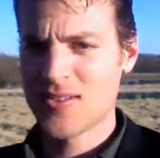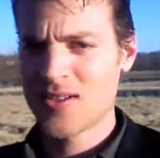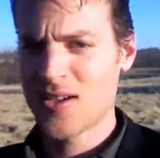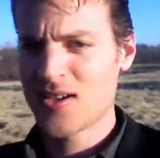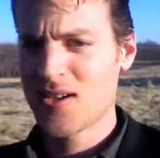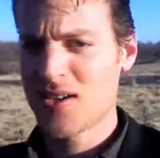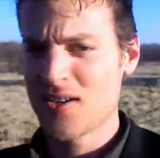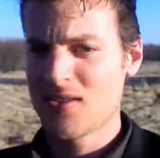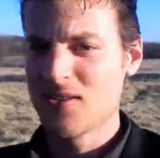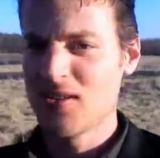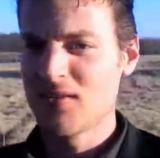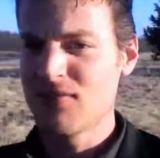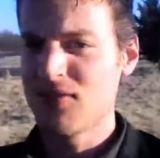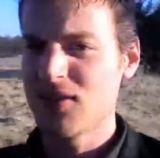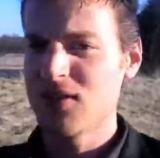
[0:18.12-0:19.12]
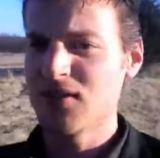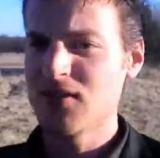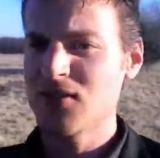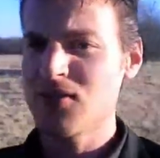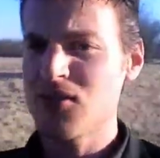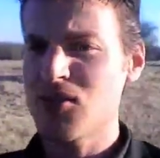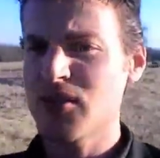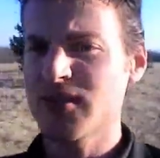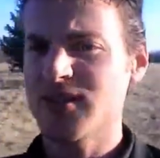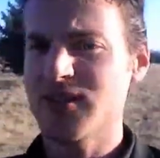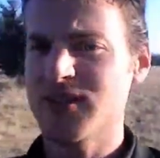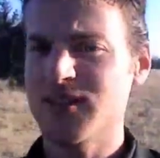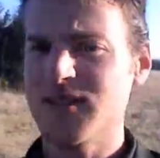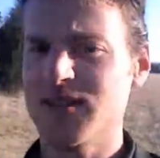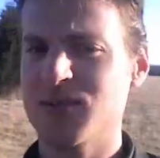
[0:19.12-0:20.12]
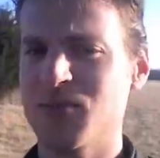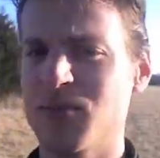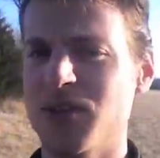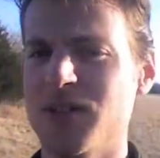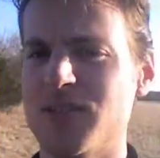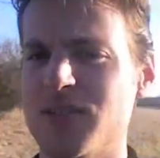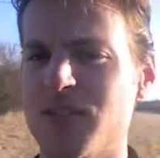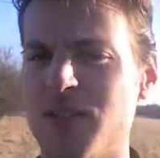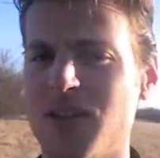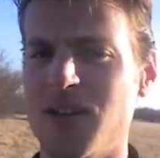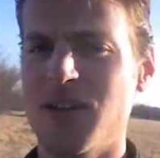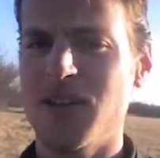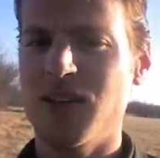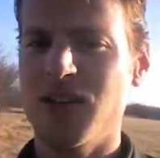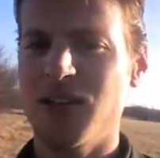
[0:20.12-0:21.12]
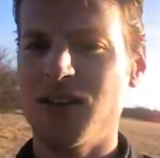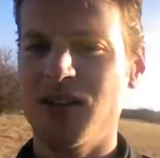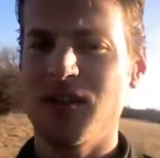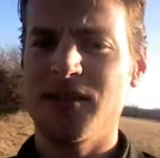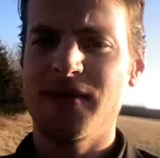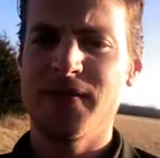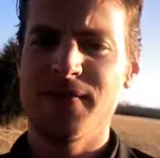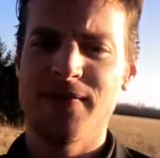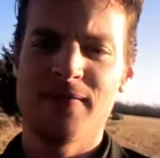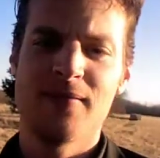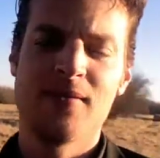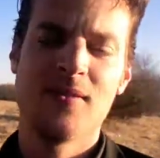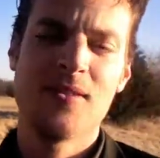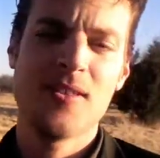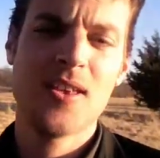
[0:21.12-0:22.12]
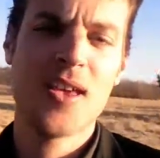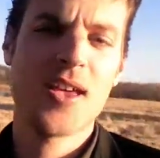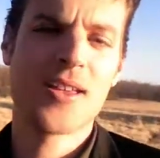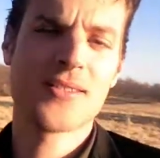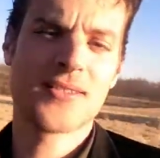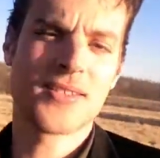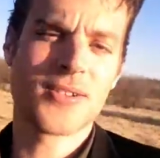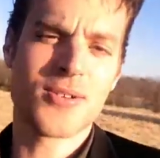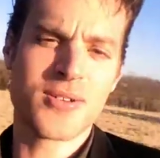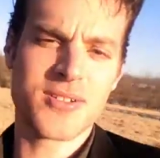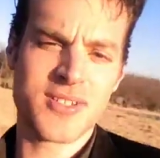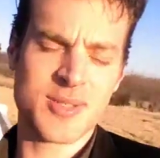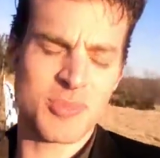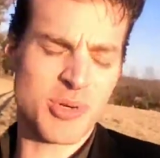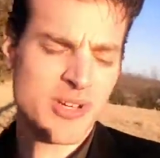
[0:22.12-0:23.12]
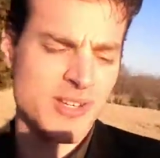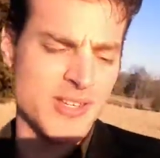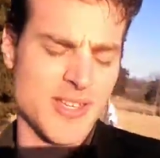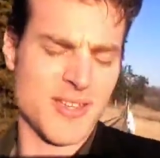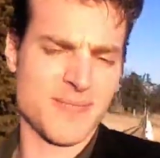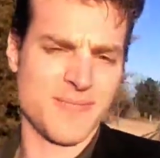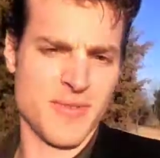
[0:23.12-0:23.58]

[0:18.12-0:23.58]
hanging out in a field, no horses, but yeah, it's a gorgeous spring day.